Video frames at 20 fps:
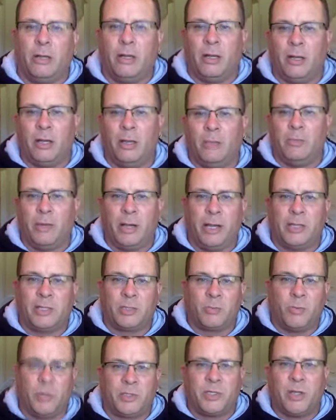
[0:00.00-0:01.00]
I
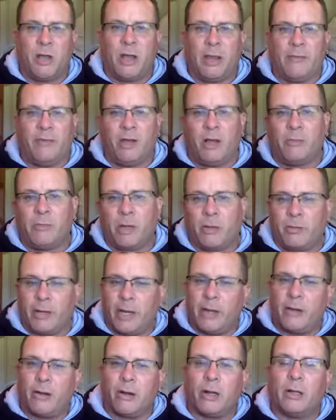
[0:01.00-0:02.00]
just was not even on my
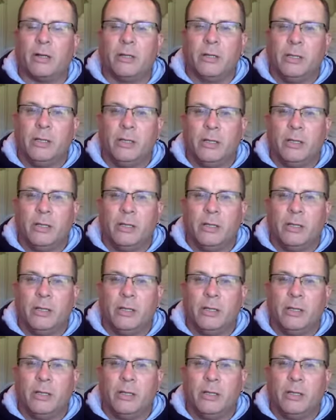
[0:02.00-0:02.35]
radar.